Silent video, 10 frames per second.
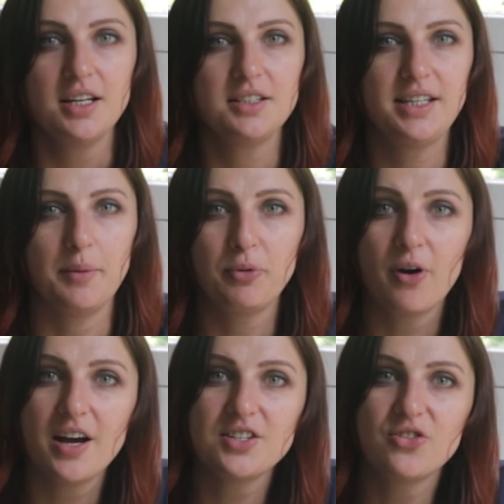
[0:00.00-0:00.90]
The
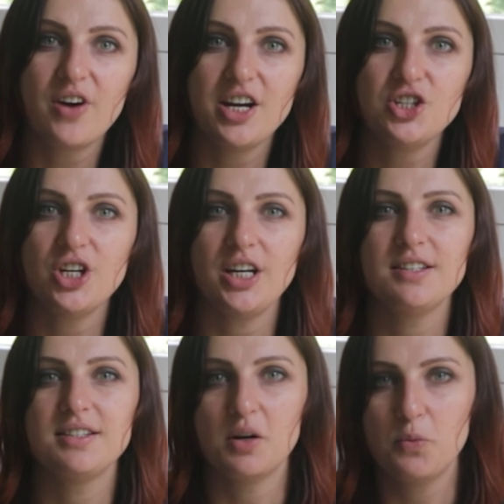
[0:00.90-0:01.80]
price range
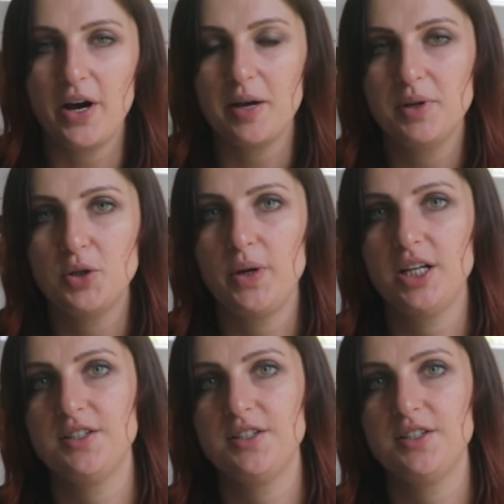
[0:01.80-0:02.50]
is somewhere between